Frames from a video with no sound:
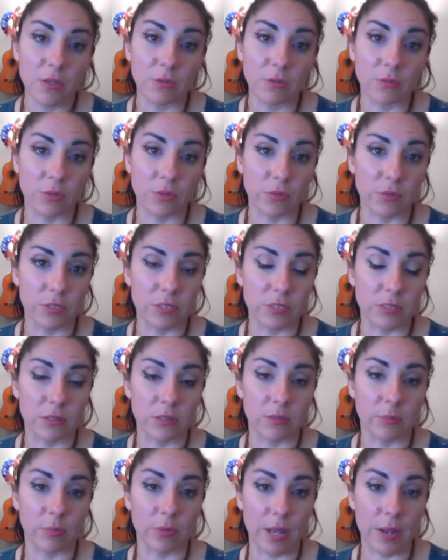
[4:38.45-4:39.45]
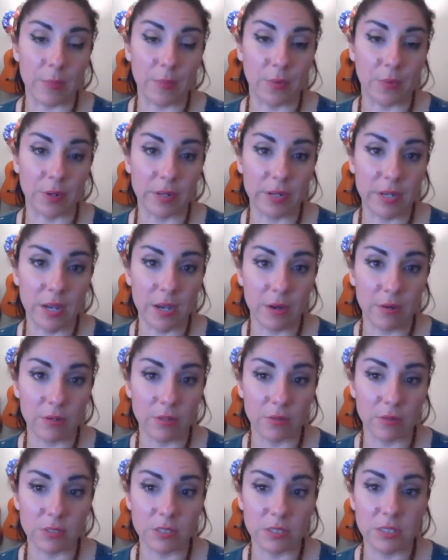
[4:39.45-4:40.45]
You'll notice in the Blackboard
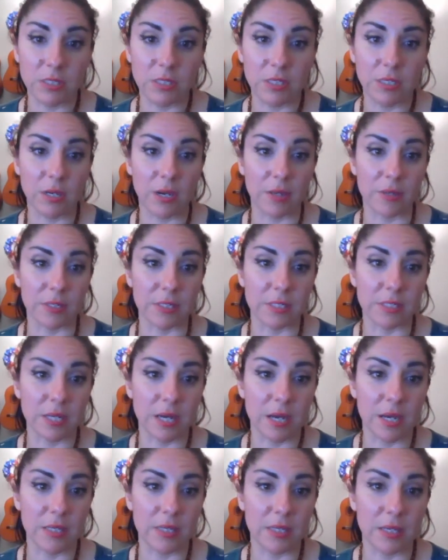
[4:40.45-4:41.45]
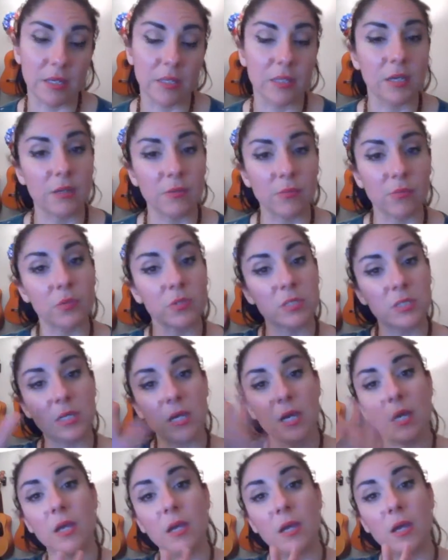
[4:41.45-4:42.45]
account, you'll see on the side that it will
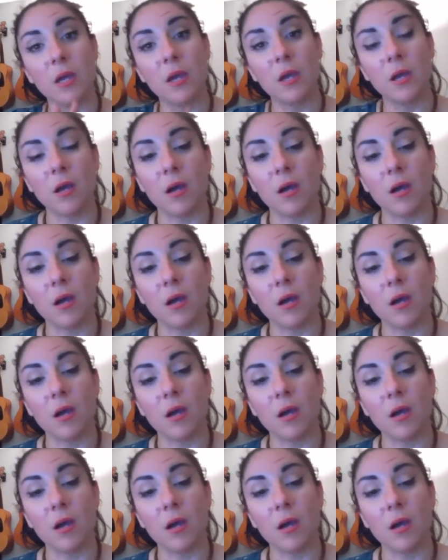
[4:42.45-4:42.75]
say